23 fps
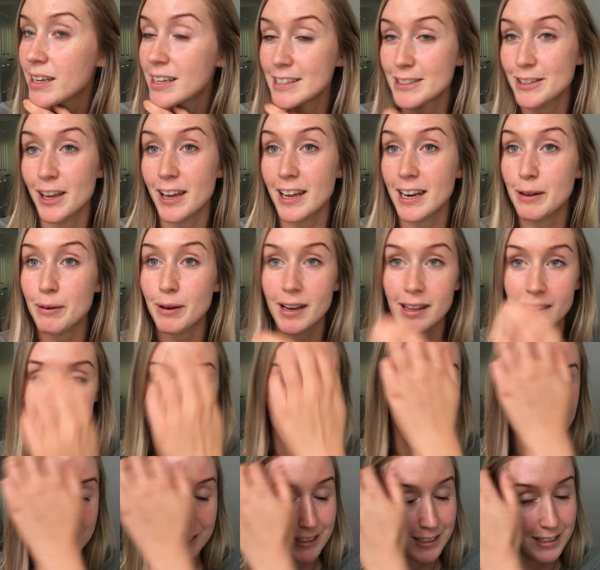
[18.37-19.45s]
So anyway,
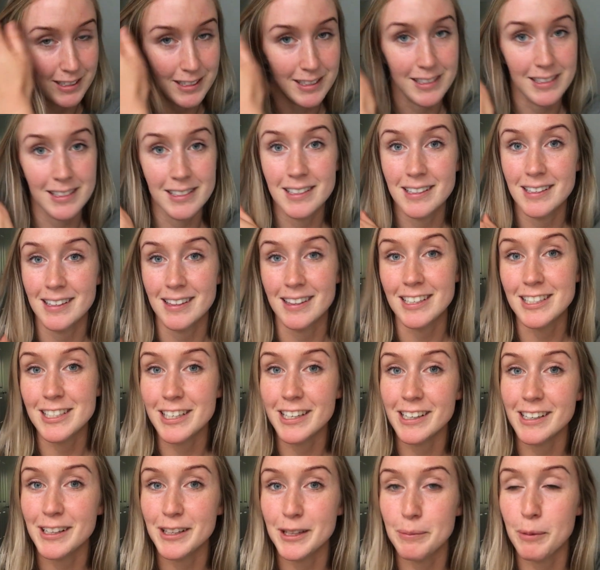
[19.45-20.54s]
that's just the
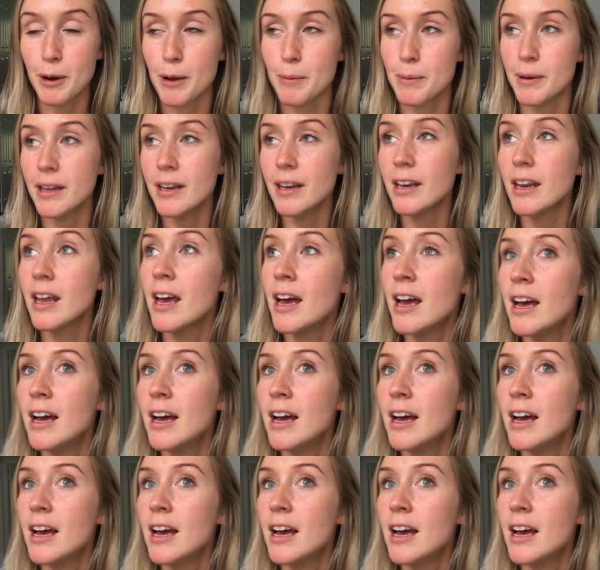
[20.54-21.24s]
deal at the moment.